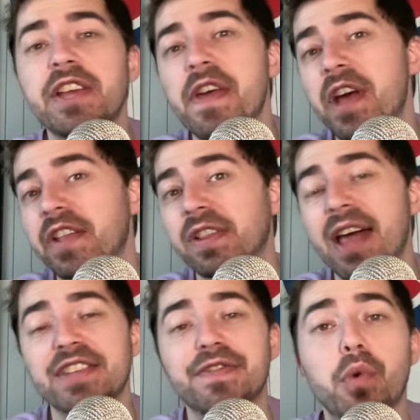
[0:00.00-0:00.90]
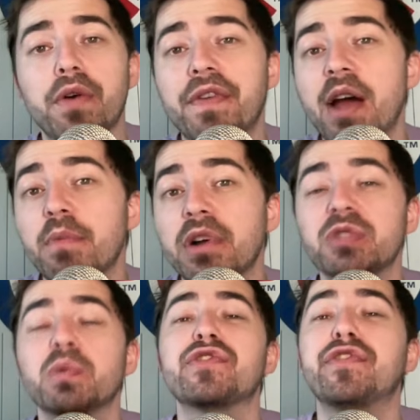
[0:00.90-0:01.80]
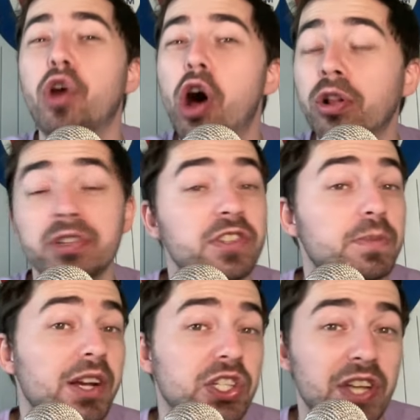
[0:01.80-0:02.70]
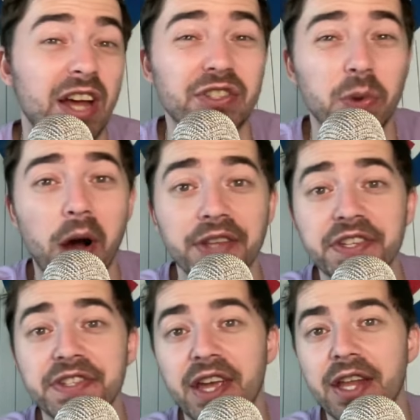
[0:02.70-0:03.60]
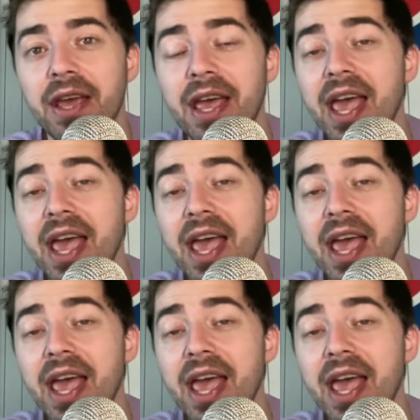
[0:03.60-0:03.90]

and then like the last four or five months was flawless, especially on Swanson's end.